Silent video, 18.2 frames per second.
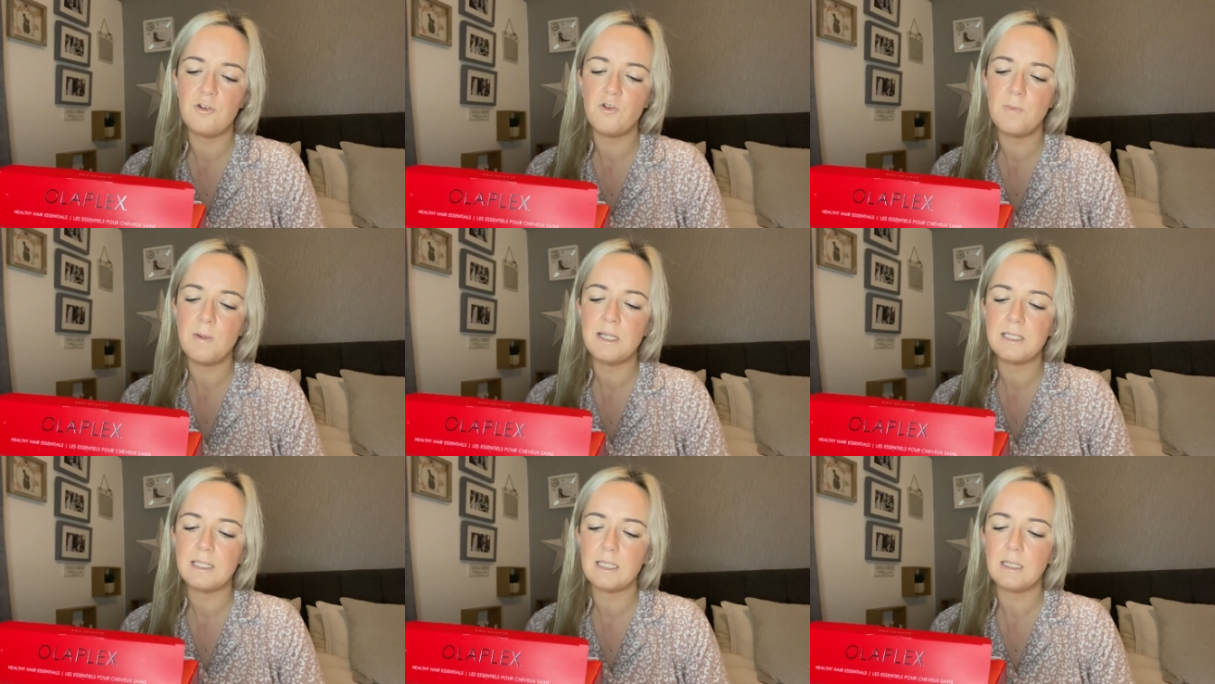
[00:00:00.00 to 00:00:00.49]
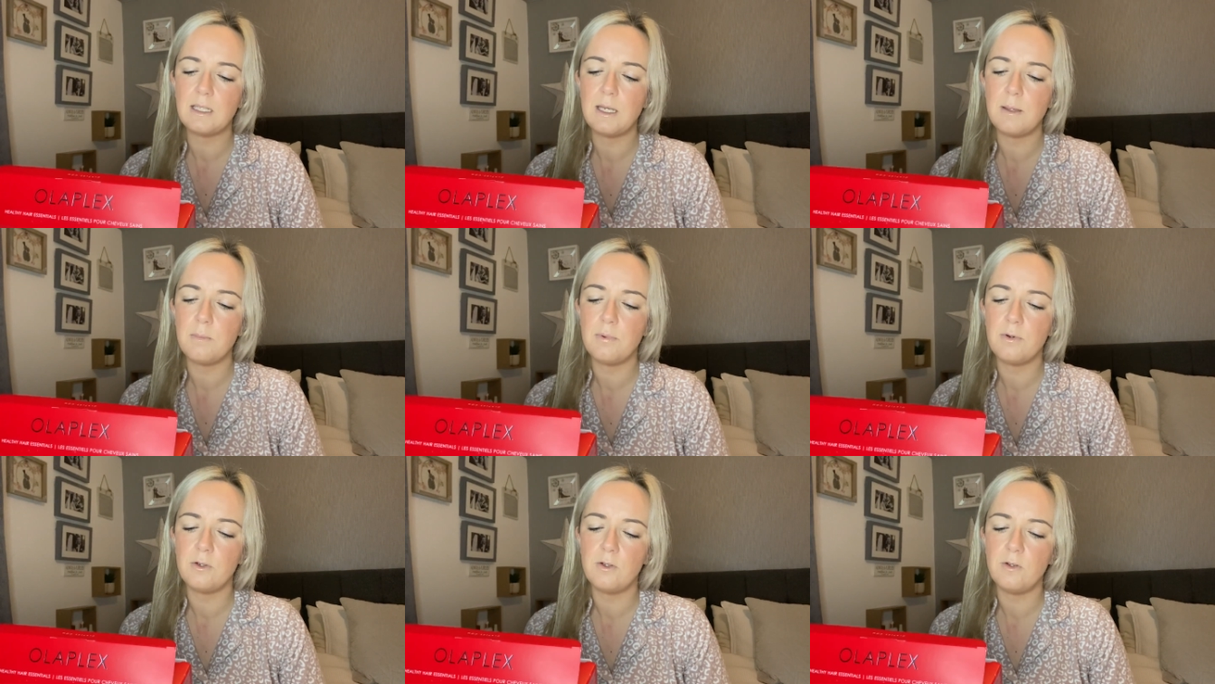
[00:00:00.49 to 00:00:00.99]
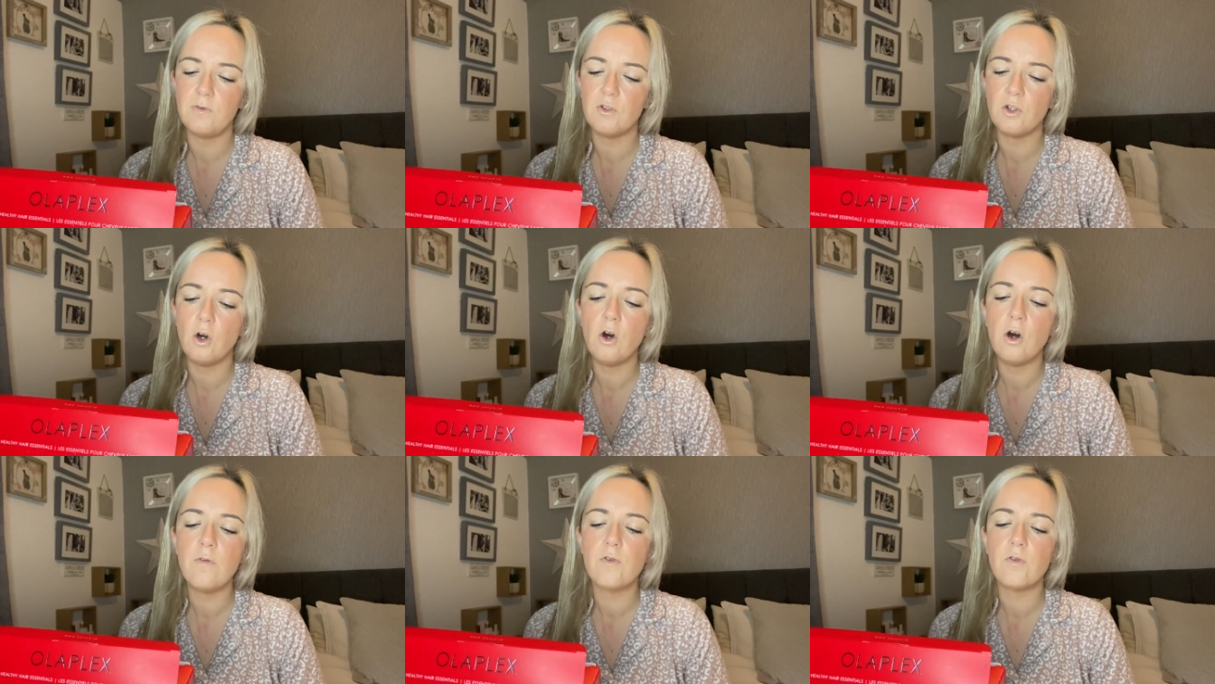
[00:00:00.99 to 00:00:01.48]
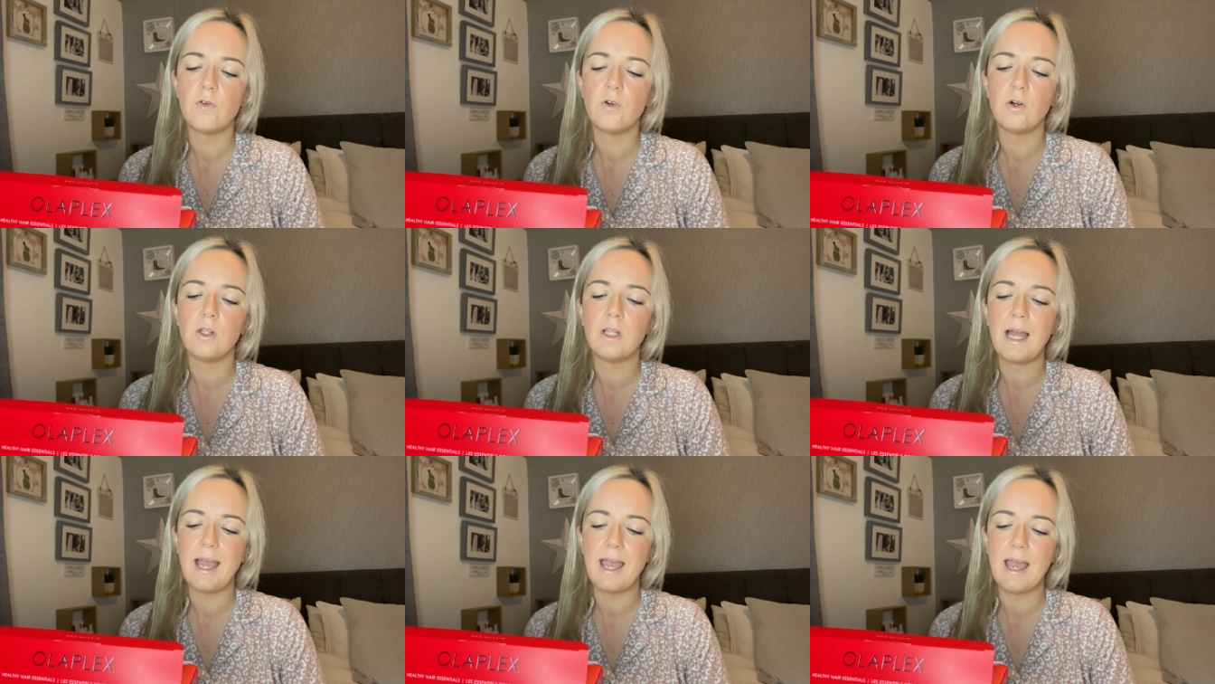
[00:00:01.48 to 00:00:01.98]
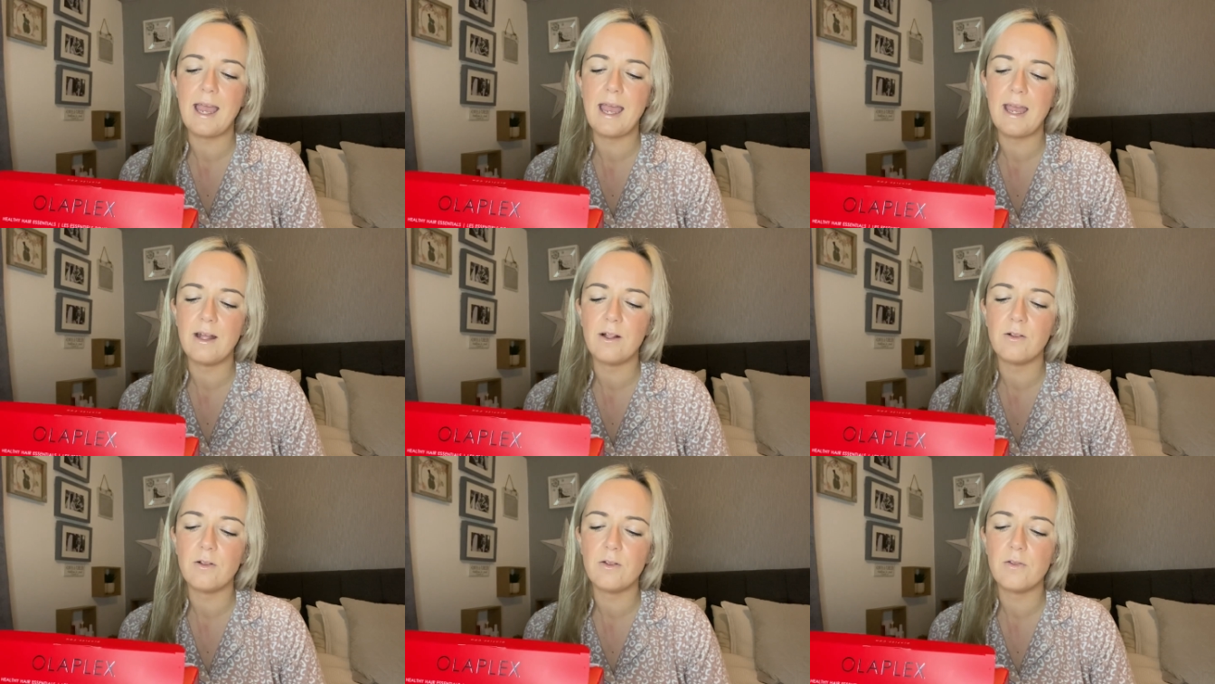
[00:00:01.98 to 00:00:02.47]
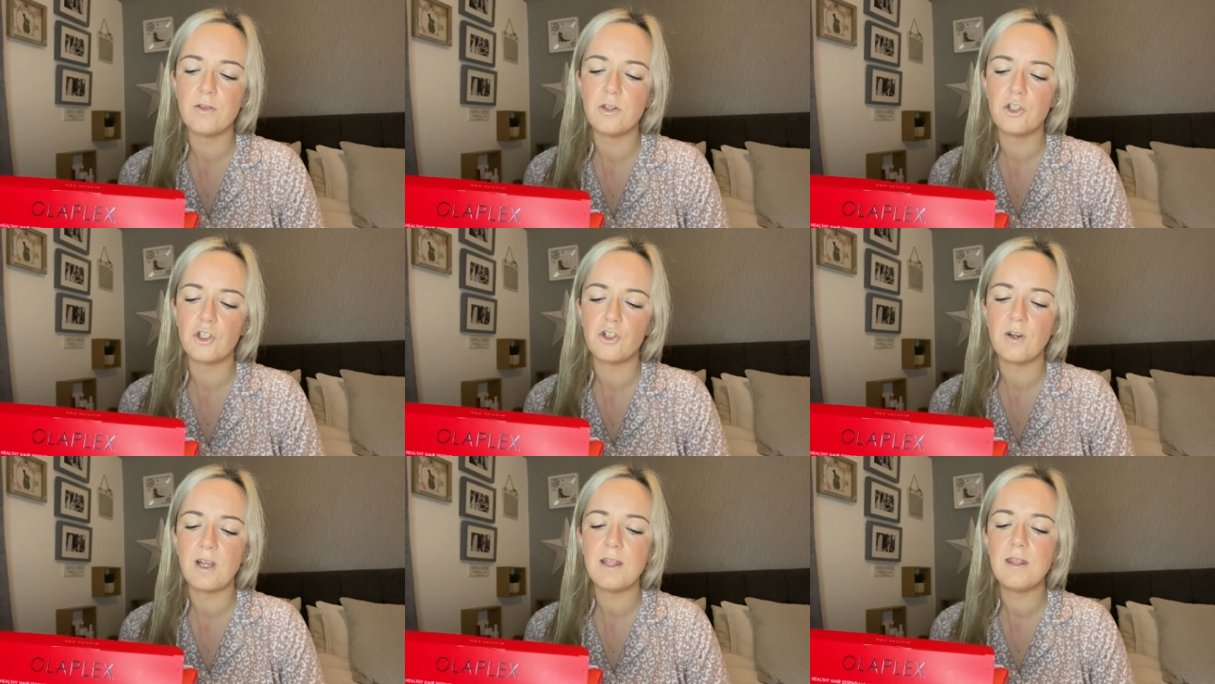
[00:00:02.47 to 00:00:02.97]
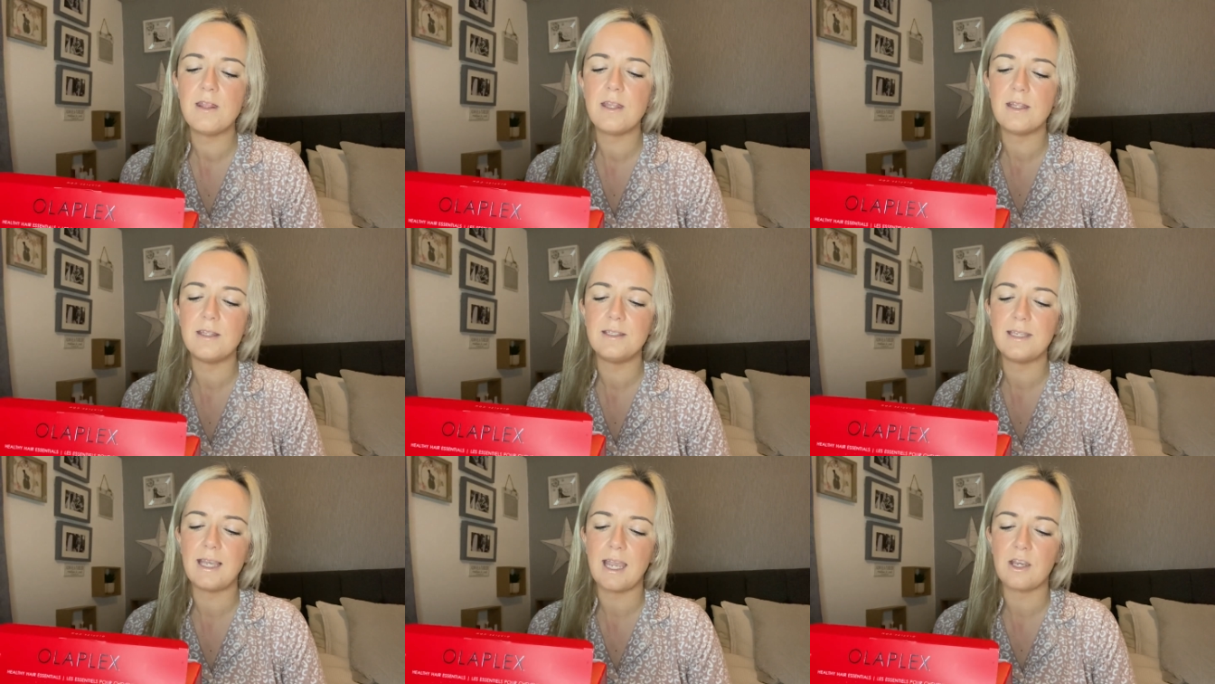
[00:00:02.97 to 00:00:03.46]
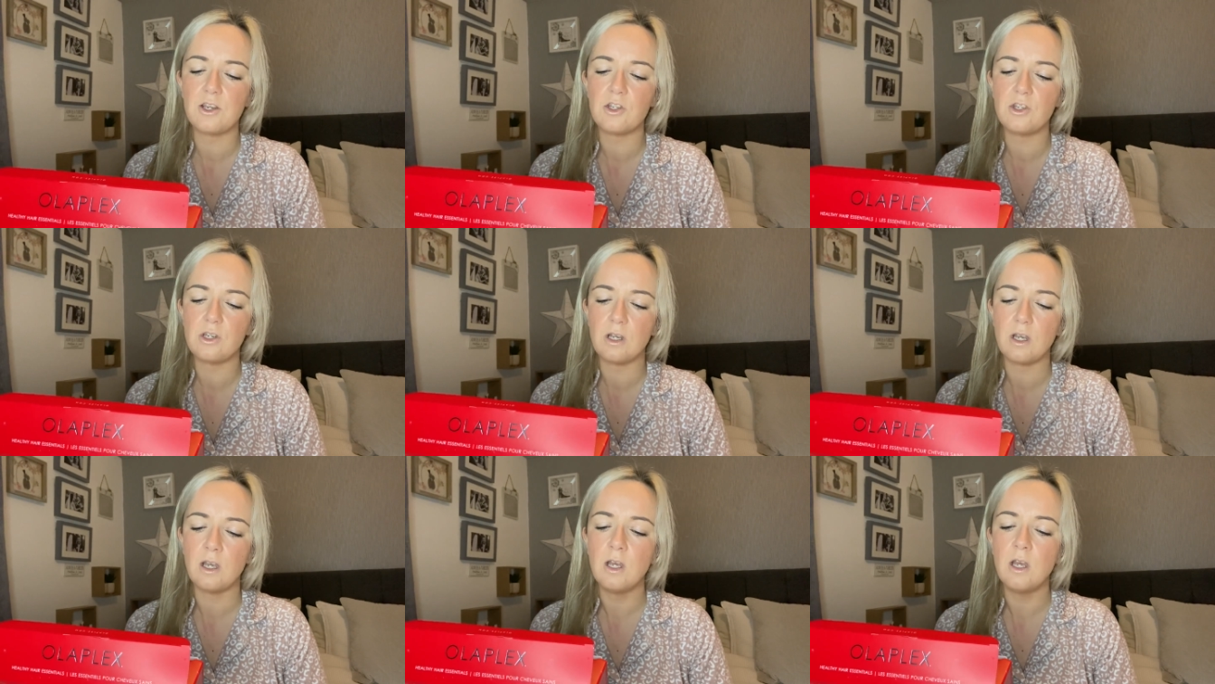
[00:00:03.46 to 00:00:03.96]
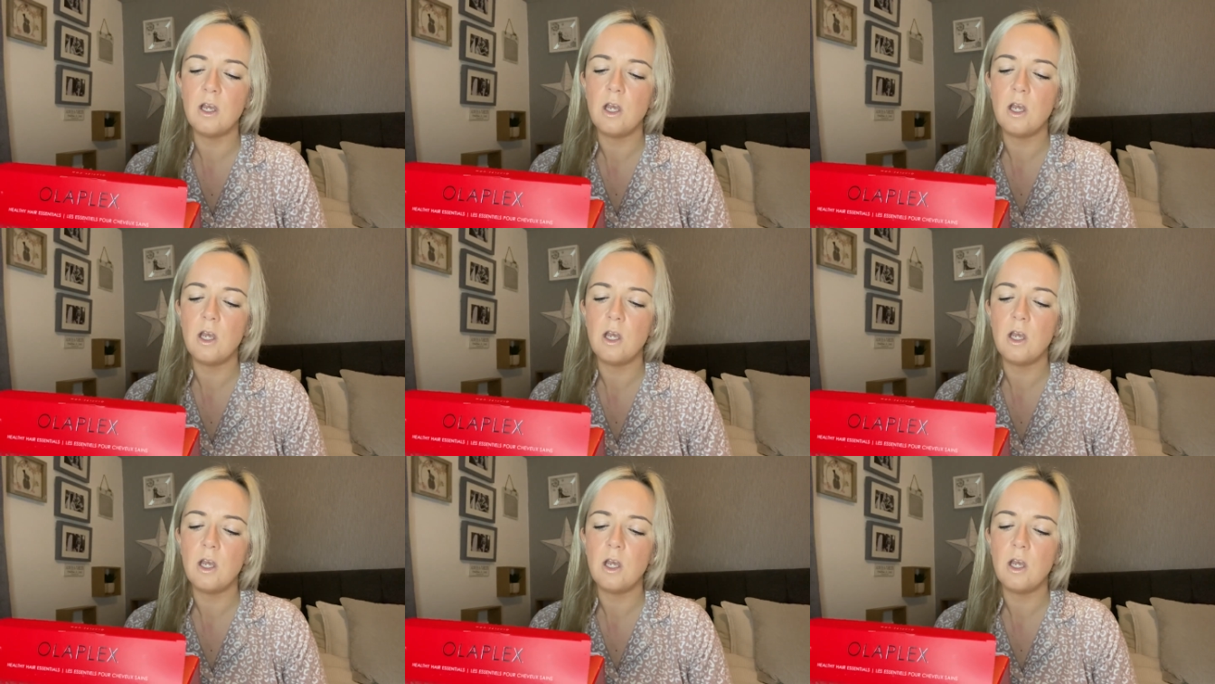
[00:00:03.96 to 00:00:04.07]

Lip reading: dramatically improves overall hair health, strength and texture